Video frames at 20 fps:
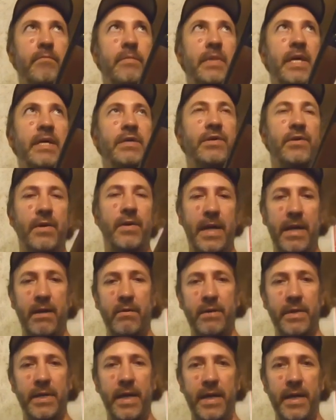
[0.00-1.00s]
these are
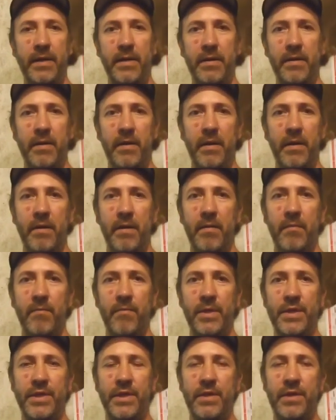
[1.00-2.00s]
outdated,
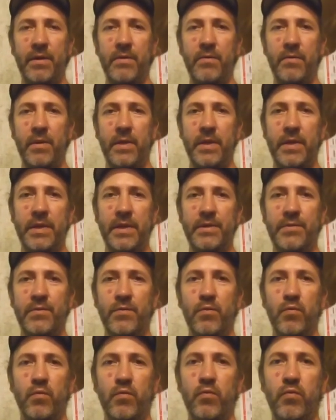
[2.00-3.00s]
but you know what? This
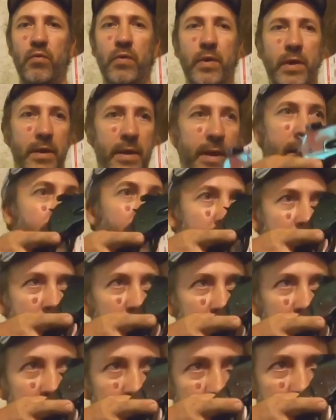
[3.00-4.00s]
really
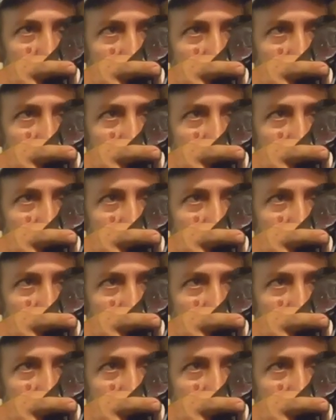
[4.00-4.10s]
comes to your